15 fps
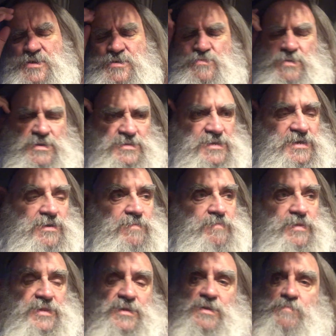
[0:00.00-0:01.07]
what's he got,
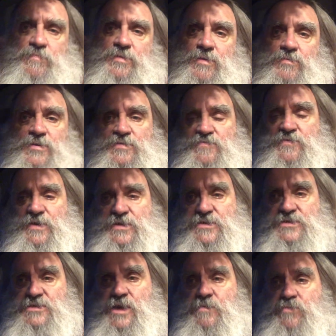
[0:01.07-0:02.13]
bloody computer, he's a fucking
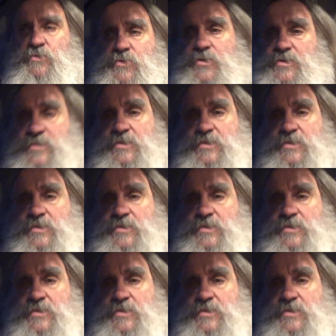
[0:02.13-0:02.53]
set up all night,